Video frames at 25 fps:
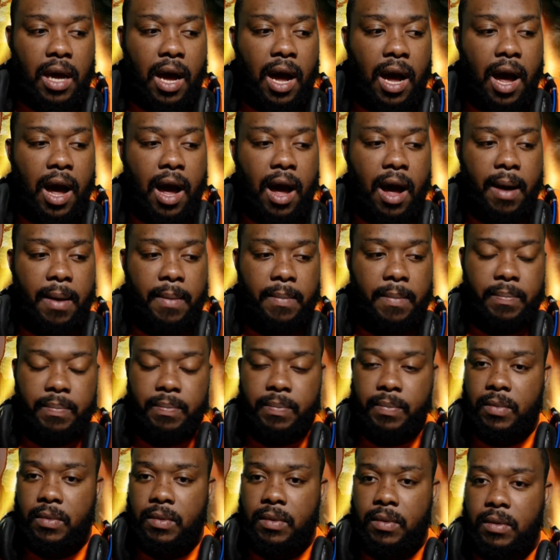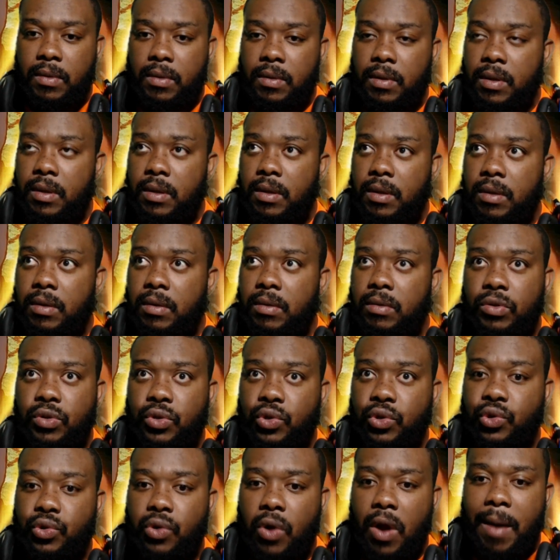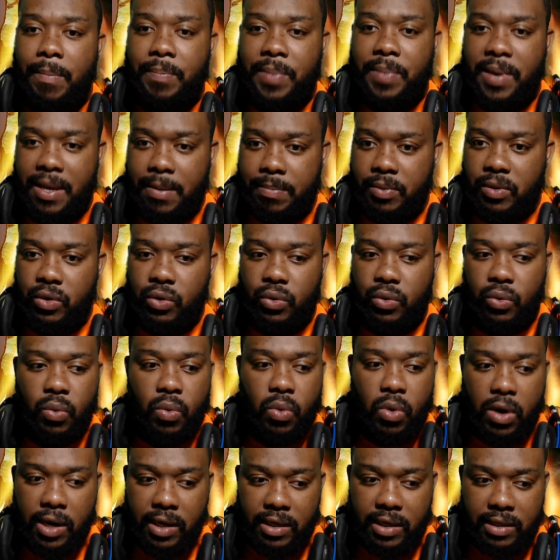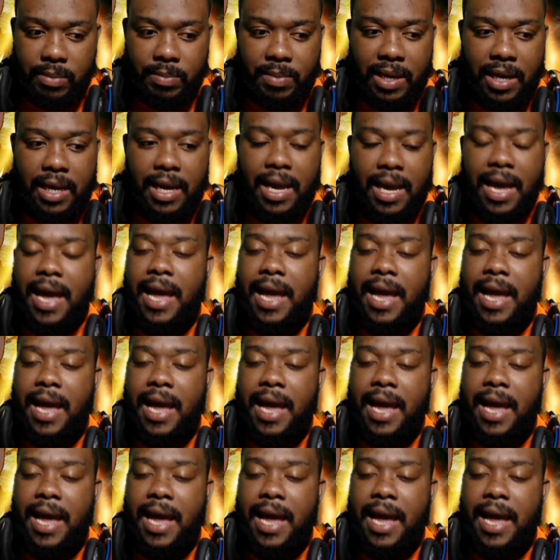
I draw people towards me.